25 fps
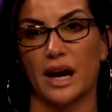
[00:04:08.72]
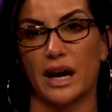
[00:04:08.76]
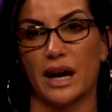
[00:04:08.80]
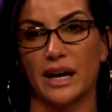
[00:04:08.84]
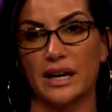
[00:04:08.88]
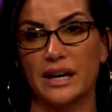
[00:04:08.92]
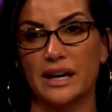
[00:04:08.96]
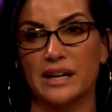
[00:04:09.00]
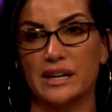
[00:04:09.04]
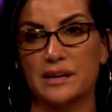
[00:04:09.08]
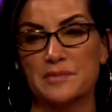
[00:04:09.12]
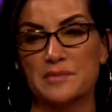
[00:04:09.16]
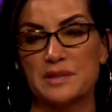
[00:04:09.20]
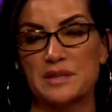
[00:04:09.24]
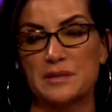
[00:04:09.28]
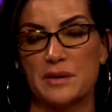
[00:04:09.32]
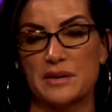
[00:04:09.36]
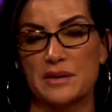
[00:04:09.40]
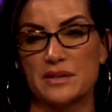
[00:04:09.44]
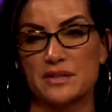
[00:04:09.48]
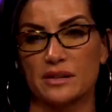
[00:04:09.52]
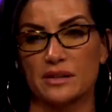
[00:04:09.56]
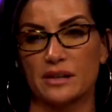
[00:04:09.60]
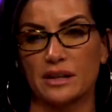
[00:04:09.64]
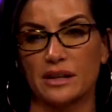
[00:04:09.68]
I am,
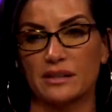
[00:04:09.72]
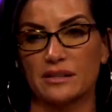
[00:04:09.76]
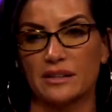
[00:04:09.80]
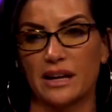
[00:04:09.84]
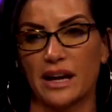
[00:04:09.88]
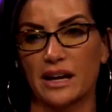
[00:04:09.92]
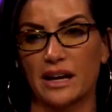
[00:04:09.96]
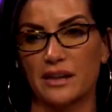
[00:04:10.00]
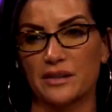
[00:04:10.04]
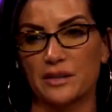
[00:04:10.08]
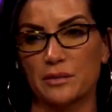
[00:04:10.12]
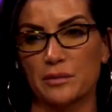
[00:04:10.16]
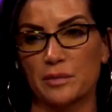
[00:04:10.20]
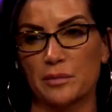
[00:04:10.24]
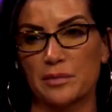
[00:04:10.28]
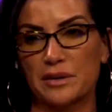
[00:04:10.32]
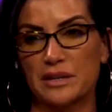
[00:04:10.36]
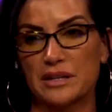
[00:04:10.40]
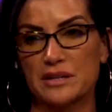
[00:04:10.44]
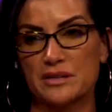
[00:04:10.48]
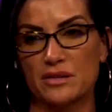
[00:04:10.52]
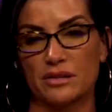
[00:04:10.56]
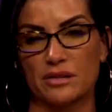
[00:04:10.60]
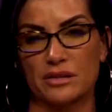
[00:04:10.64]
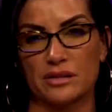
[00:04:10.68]
especially now that we're
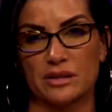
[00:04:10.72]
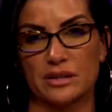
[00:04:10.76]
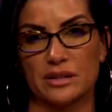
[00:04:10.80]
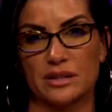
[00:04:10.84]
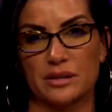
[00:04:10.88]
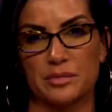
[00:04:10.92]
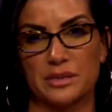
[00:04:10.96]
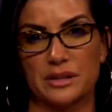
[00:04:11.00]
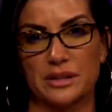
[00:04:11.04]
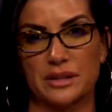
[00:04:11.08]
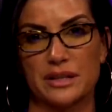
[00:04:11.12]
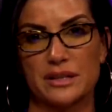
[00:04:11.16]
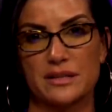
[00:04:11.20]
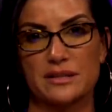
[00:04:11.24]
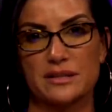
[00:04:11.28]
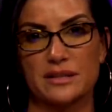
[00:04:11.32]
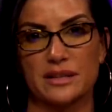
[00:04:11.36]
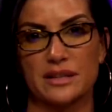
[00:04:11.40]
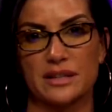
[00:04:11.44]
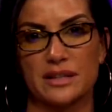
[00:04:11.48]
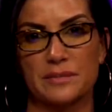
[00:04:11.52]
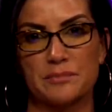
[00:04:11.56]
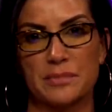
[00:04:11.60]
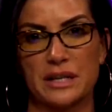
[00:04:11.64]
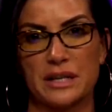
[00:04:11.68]
being told that the police
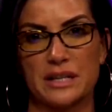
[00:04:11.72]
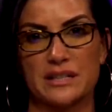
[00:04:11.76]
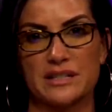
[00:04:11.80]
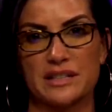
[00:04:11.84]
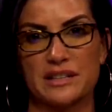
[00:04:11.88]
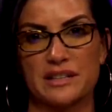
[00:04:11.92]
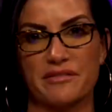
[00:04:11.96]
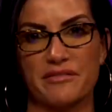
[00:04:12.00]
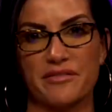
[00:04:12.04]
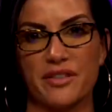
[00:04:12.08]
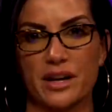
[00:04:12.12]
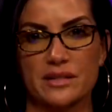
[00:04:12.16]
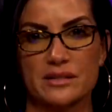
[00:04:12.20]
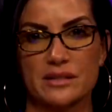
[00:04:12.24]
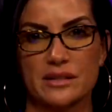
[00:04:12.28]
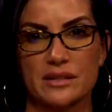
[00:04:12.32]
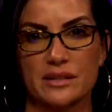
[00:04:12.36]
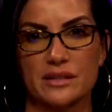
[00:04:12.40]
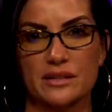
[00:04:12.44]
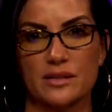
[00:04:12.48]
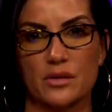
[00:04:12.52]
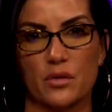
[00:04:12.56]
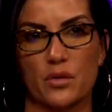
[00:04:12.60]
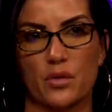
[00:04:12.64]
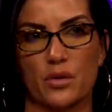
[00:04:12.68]
could be
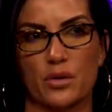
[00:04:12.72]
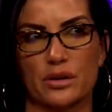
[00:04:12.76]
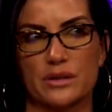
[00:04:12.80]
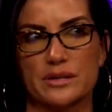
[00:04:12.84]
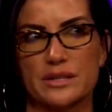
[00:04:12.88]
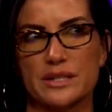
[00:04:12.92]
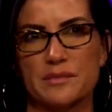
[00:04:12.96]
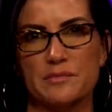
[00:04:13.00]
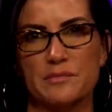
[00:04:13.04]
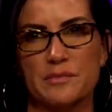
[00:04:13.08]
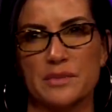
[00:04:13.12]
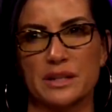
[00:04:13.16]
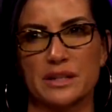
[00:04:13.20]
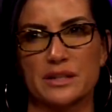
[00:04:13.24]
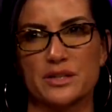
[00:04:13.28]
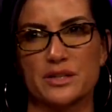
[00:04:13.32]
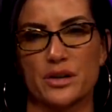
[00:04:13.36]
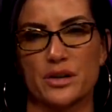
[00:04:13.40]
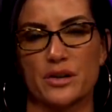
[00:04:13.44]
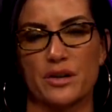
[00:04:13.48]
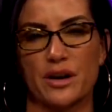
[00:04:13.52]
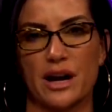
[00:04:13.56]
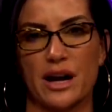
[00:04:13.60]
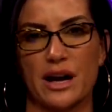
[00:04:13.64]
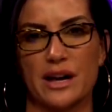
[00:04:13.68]
defunded or
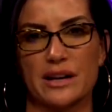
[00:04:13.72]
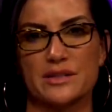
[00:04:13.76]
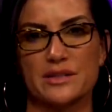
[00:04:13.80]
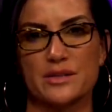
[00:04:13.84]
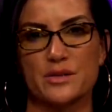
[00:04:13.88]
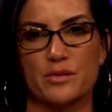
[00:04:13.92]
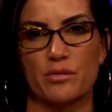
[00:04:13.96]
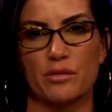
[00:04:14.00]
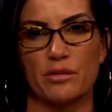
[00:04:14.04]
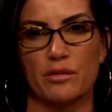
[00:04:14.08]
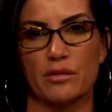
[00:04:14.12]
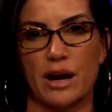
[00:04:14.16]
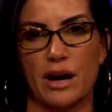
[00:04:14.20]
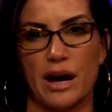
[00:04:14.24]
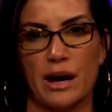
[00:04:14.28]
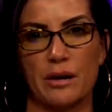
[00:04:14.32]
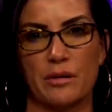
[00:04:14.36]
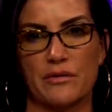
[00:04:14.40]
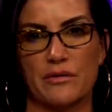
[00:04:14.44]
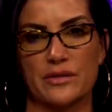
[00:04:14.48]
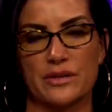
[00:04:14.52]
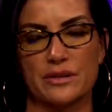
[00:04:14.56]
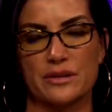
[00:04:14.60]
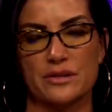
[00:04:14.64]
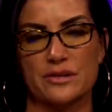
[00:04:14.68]
demilitarized or
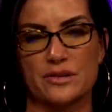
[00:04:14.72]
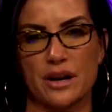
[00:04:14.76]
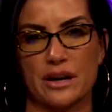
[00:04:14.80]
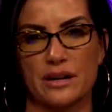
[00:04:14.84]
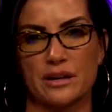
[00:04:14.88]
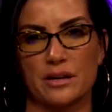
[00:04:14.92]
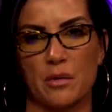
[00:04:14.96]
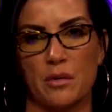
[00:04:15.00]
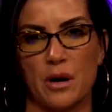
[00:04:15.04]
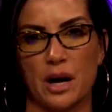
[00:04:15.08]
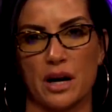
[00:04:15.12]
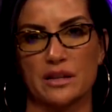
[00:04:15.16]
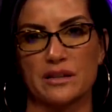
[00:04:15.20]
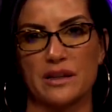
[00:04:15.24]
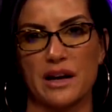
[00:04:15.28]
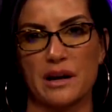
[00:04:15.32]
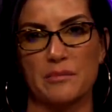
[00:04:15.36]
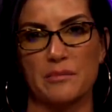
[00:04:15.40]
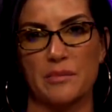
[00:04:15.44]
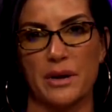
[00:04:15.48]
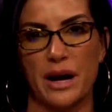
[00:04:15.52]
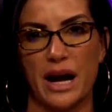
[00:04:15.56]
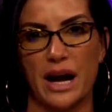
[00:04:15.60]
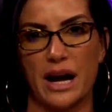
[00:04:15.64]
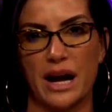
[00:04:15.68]
however they're trying to walk
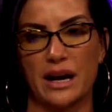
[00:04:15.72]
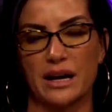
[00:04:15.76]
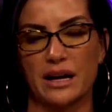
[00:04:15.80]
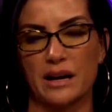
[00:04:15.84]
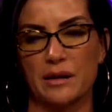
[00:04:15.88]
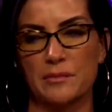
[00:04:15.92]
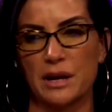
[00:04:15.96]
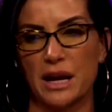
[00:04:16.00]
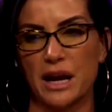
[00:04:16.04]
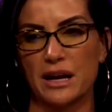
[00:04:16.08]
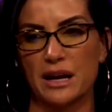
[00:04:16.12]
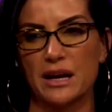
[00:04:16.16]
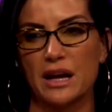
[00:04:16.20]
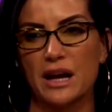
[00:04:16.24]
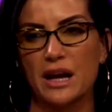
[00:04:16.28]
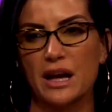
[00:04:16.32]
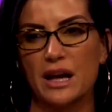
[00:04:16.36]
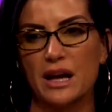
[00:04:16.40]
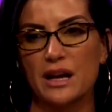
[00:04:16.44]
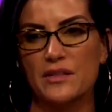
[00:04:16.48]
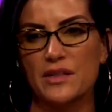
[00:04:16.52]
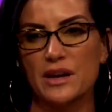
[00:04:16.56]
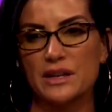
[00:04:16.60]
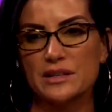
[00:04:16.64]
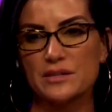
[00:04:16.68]
that back. I mean,
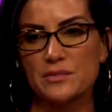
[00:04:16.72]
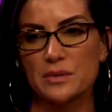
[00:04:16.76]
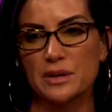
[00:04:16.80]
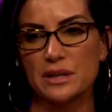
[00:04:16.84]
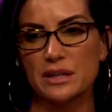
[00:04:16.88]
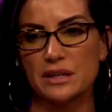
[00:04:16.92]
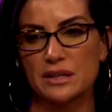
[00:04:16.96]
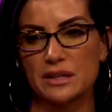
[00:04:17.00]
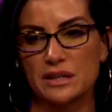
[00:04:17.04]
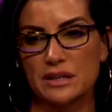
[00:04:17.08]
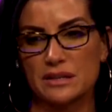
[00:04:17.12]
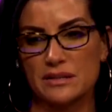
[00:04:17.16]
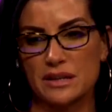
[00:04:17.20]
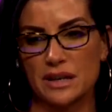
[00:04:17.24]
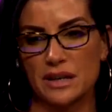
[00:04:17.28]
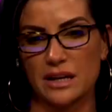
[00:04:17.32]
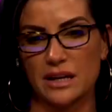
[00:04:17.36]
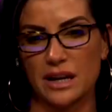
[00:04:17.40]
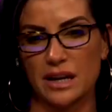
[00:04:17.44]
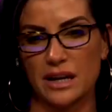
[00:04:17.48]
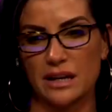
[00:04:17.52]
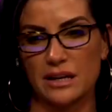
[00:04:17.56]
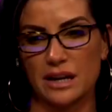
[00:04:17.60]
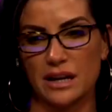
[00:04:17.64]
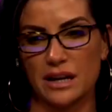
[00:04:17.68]
that's one of the things
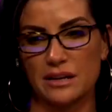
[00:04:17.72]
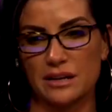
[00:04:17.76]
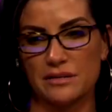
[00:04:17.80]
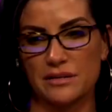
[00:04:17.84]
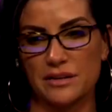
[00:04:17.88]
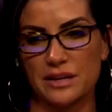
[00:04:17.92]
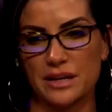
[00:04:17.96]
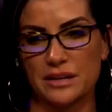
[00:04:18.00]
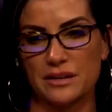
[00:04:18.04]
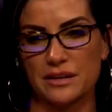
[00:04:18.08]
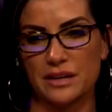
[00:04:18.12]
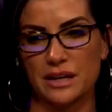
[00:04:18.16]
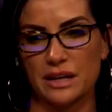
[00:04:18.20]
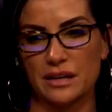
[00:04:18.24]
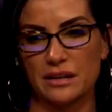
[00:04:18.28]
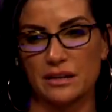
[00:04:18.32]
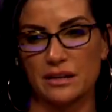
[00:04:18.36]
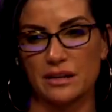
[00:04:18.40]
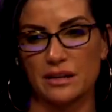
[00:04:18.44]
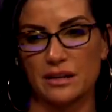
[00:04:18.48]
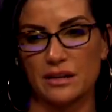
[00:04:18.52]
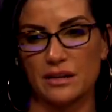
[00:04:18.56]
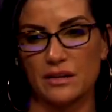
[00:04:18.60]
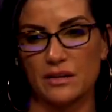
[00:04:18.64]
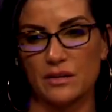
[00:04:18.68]
I think
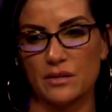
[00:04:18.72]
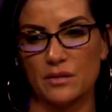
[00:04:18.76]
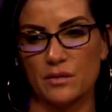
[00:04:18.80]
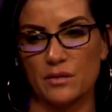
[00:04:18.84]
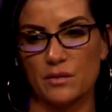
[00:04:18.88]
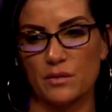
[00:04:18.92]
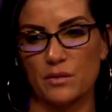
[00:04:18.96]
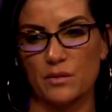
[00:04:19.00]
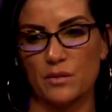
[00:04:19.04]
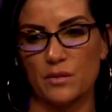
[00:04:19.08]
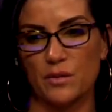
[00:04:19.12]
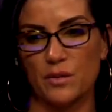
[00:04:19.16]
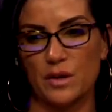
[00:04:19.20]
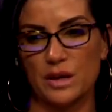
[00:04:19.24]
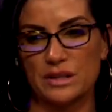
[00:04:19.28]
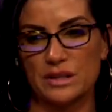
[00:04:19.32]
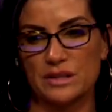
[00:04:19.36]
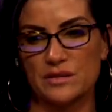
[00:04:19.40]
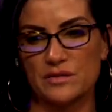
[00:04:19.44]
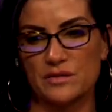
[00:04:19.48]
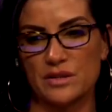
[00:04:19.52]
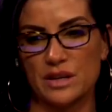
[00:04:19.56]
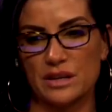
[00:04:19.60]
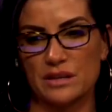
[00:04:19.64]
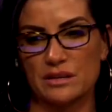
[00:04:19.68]
that
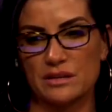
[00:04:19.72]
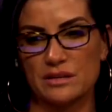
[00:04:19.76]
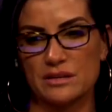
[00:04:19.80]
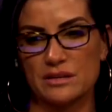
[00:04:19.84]
is